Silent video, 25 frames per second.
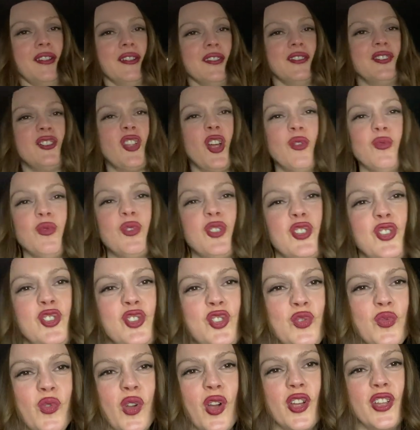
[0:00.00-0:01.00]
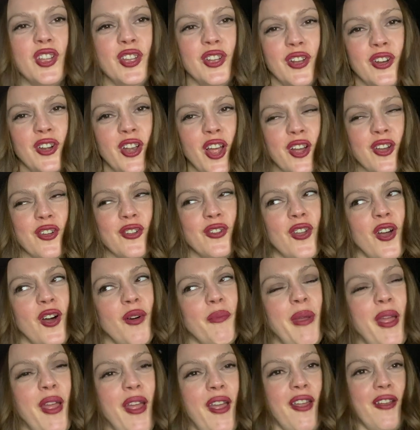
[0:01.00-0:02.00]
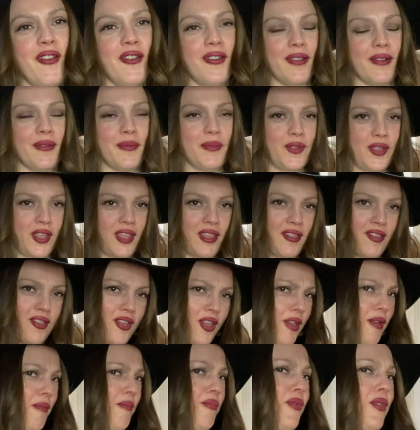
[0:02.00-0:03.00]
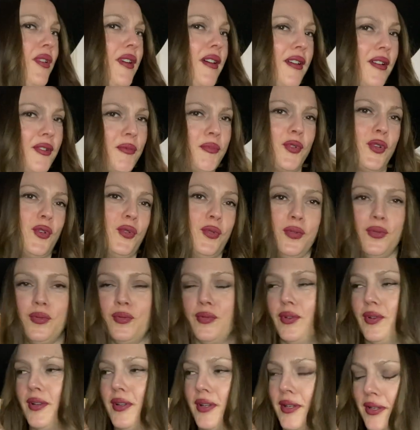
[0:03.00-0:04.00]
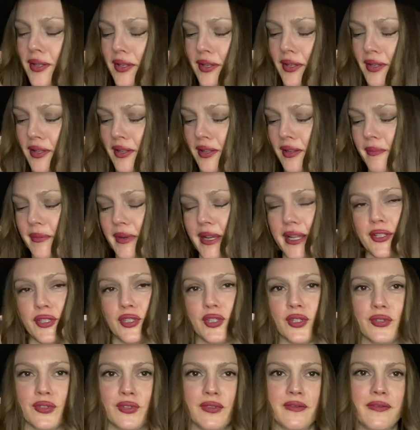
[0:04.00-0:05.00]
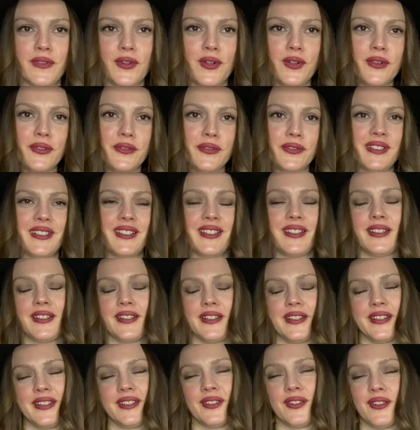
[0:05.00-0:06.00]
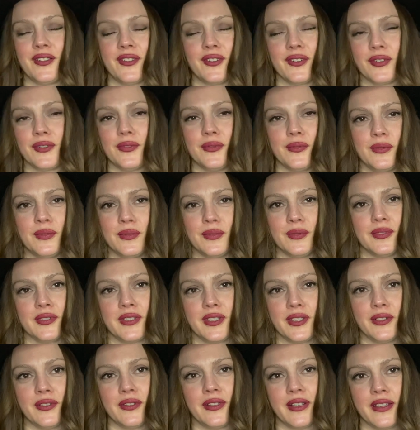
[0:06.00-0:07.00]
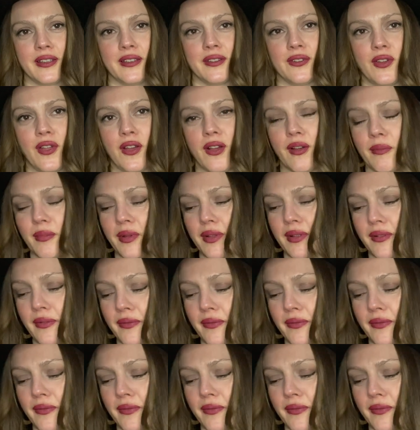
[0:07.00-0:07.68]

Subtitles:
Don't strut, you look like a knobhead. Like, yeah, but I'm cool. I'm like John Travolta. He's like, you're not cool. You look like a knob.